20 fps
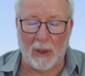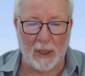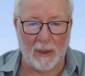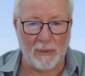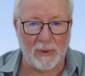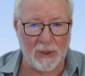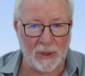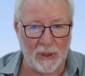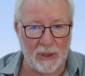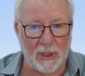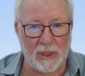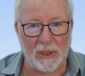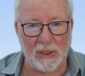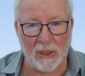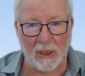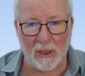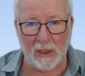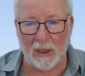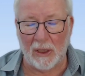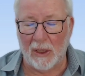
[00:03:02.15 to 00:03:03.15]
And I'm
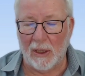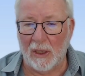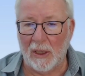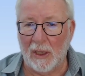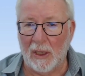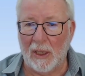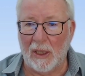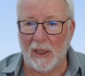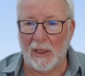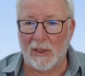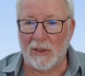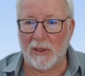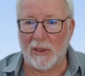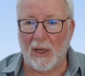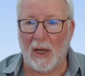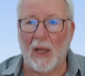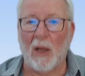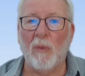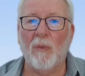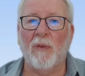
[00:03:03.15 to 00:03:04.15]
suggesting it's the
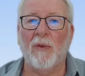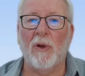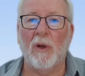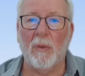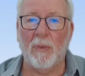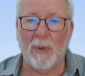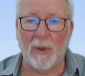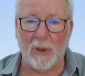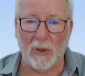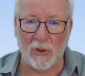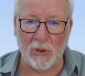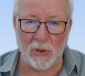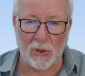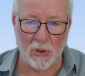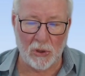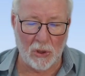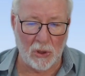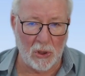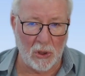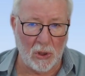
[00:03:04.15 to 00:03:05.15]
helpful
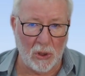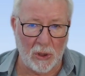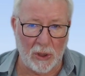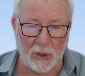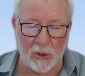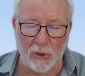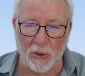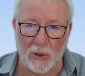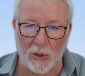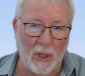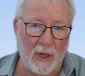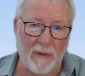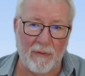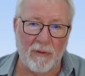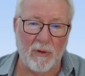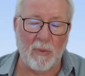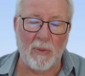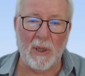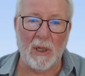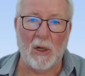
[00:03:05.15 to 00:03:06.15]
approach, that you don't have
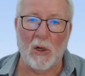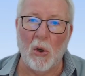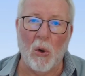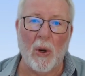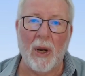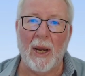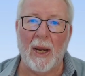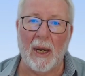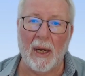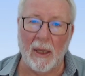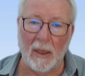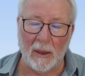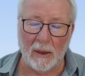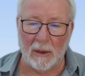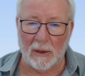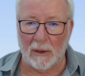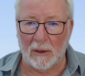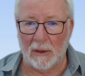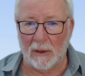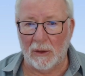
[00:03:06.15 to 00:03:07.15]
to be a lawyer.
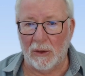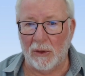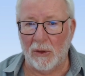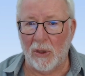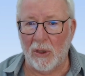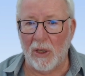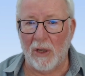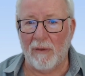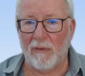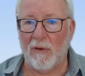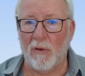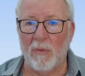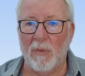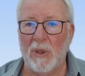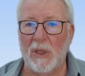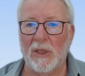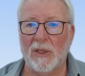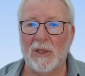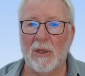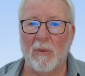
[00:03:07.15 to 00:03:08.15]
You don't have to
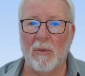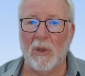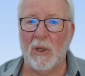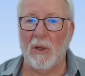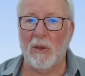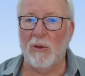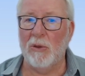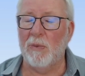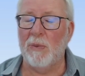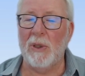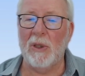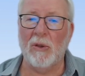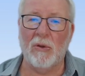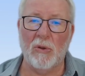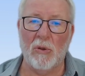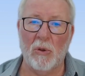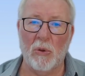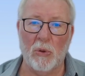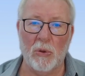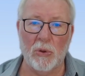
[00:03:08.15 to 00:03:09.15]
be somebody who's been
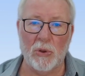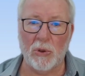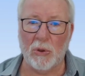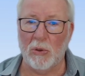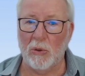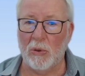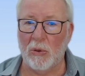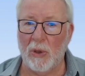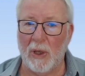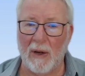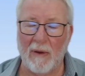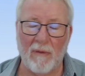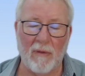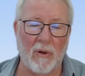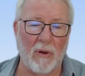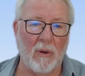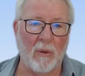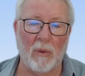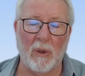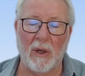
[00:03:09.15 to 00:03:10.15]
to law school. You haven't
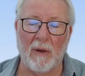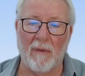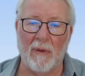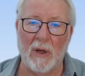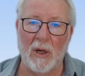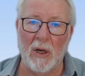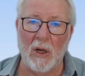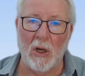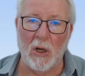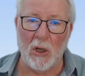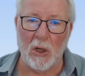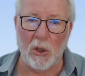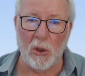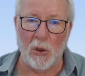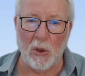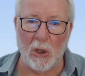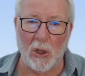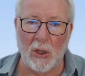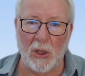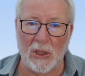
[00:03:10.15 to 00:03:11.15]
done whatever.
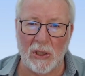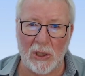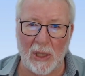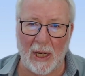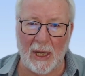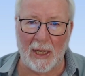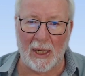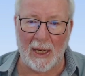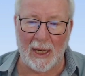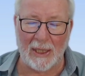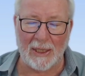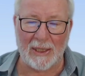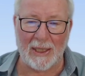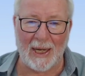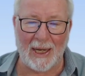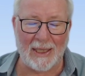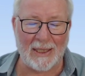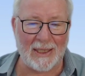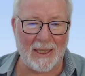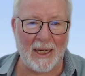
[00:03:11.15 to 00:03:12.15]
As
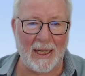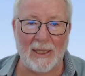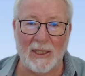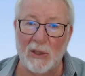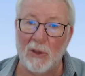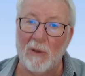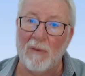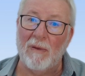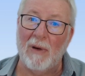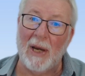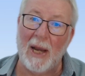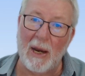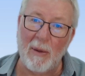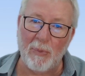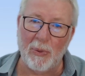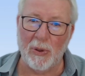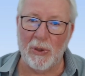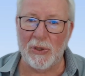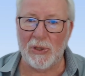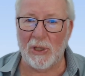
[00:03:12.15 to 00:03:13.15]
a sort of lay
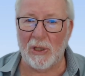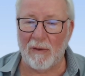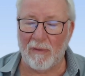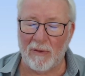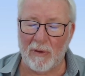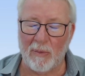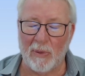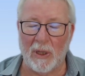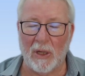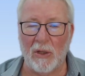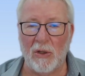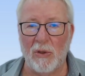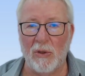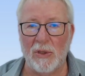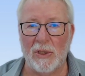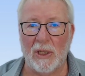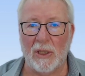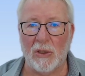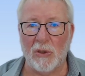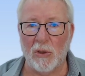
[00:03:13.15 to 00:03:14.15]
person, if I can
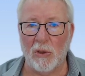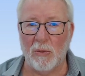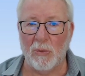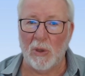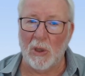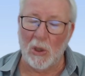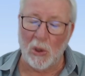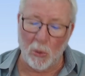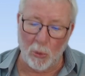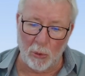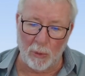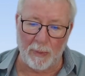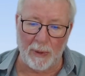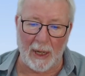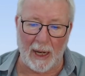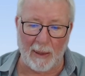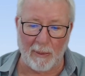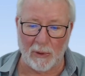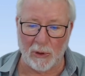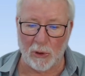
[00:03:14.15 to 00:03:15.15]
use that term, will
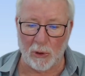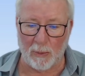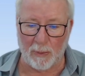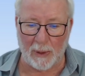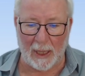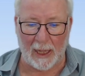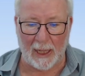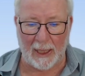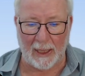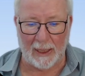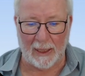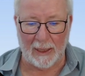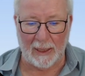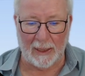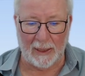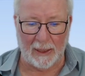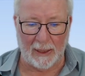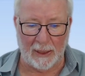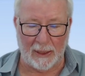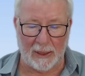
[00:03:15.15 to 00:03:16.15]
be able to apply
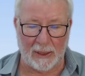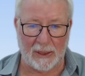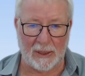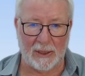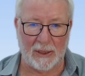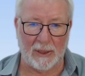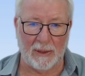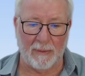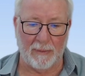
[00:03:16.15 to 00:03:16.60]
this.